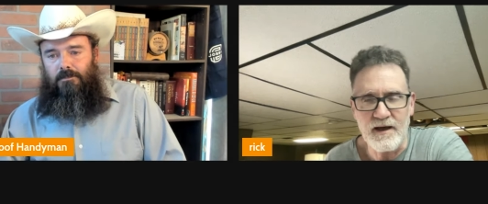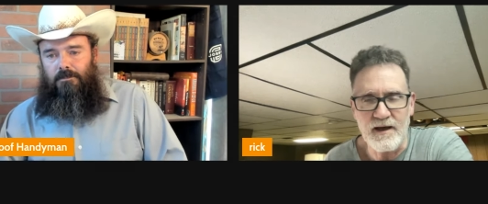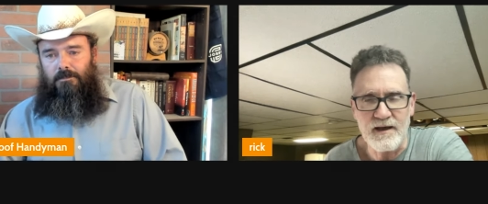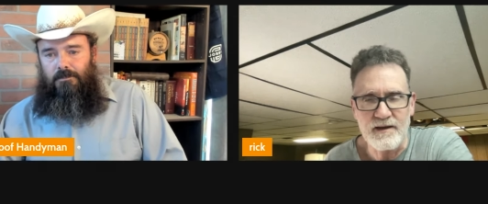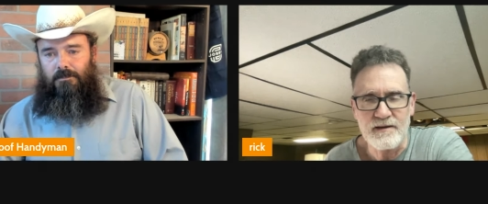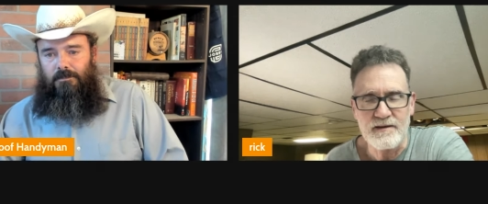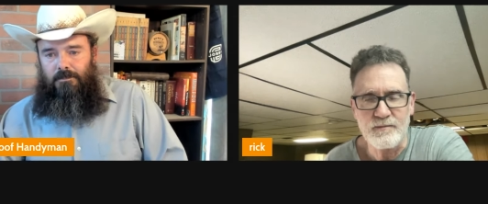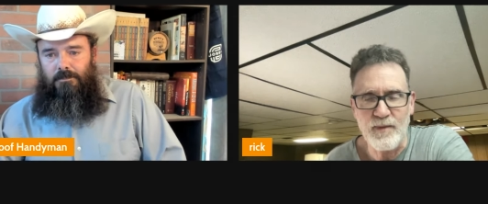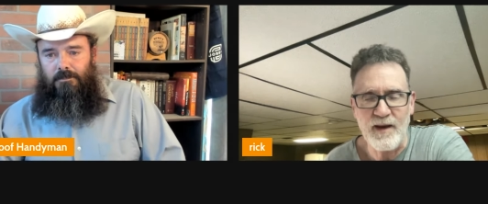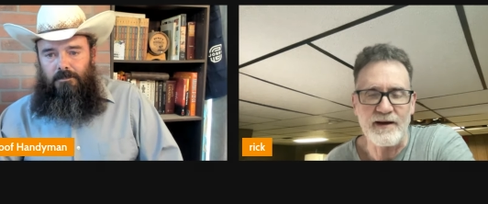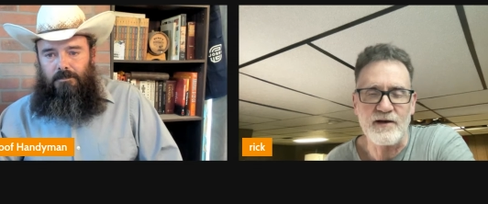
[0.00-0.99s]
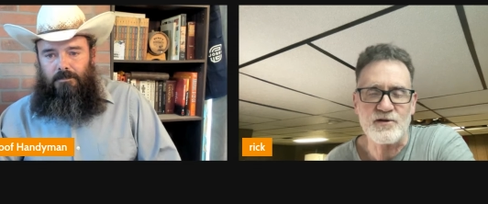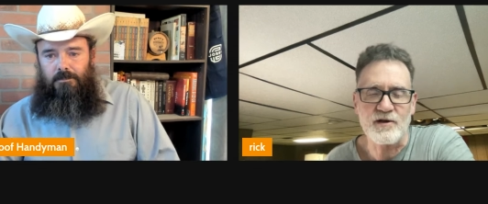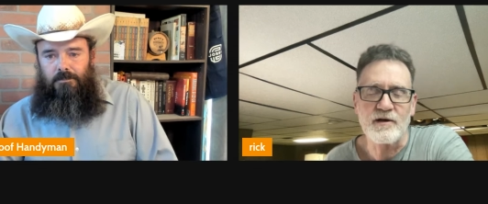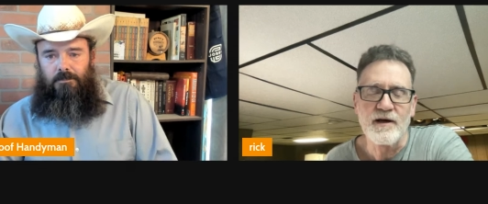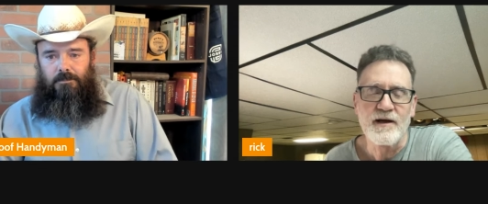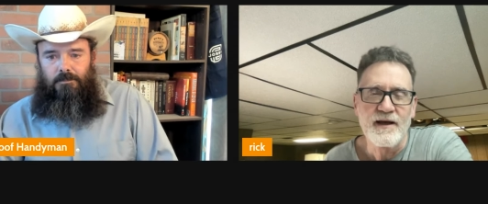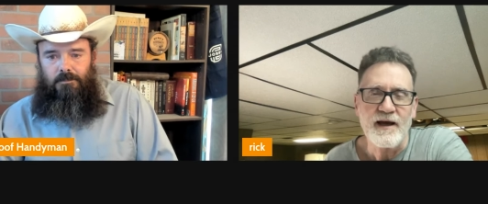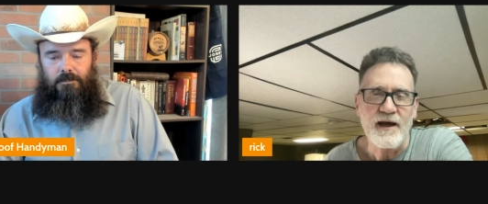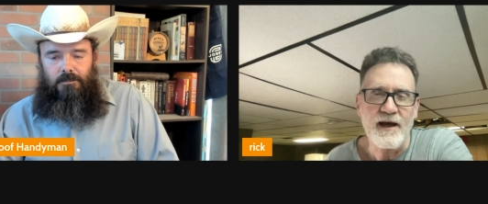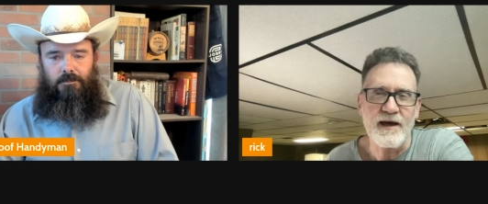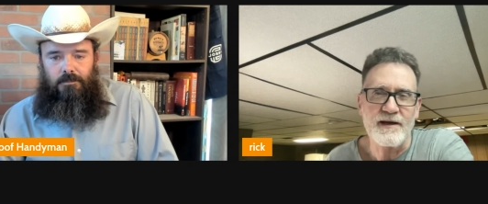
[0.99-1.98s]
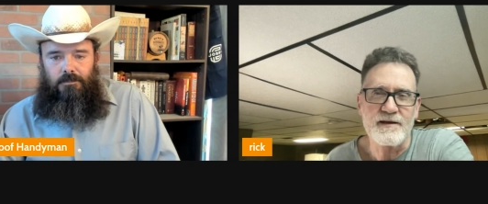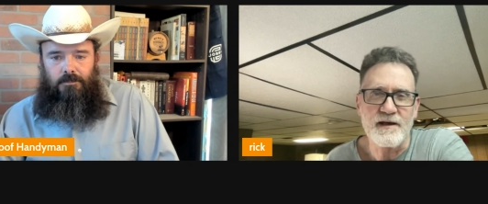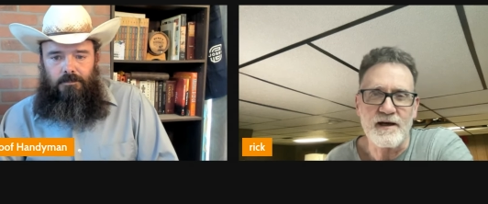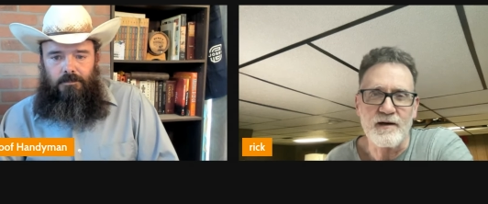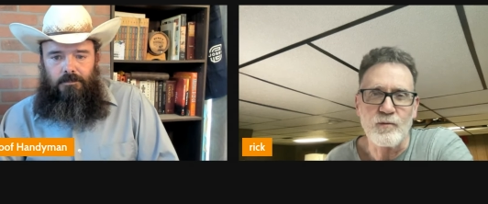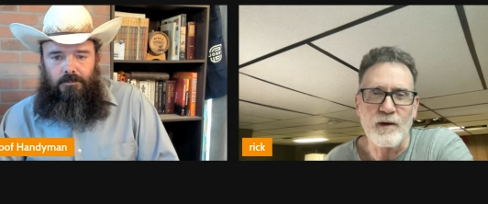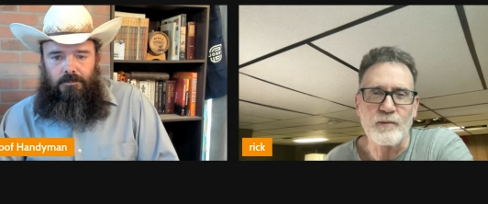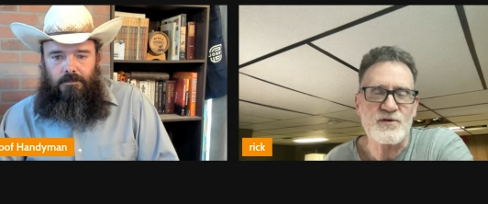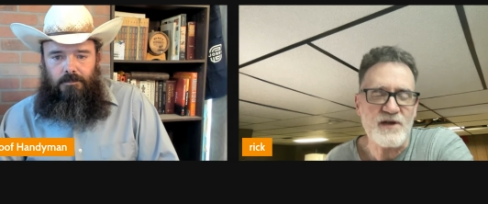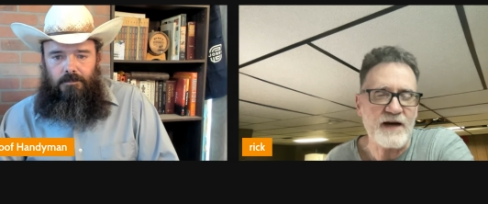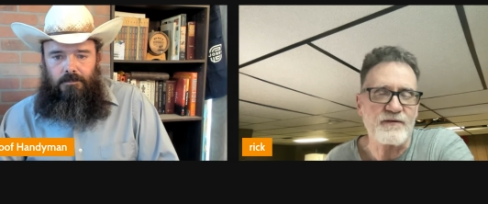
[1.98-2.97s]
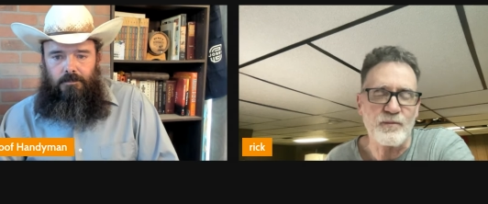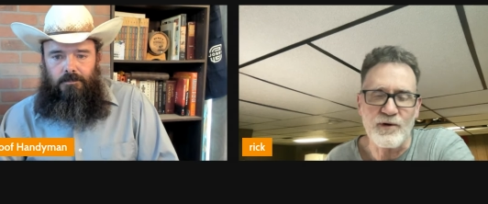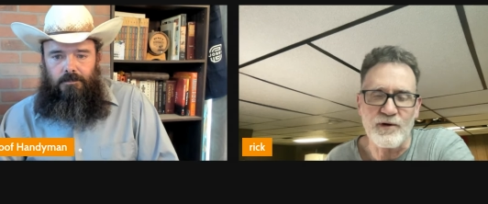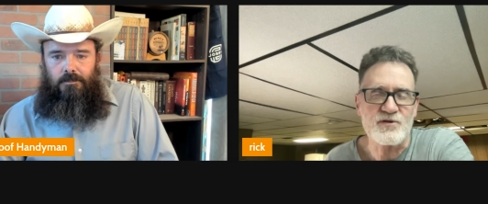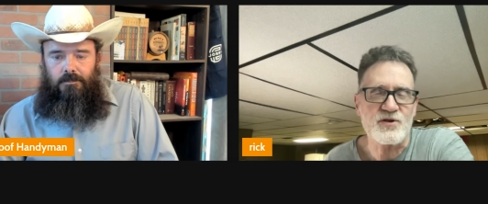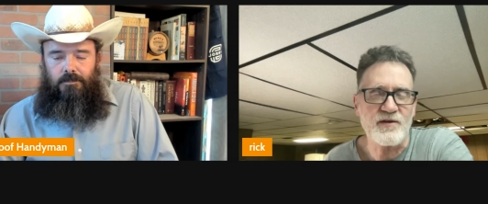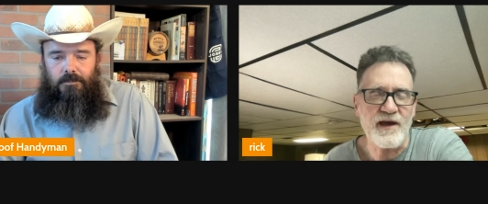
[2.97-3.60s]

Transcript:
Speaker 1: uh, manager. And uh, one was kind of emergency.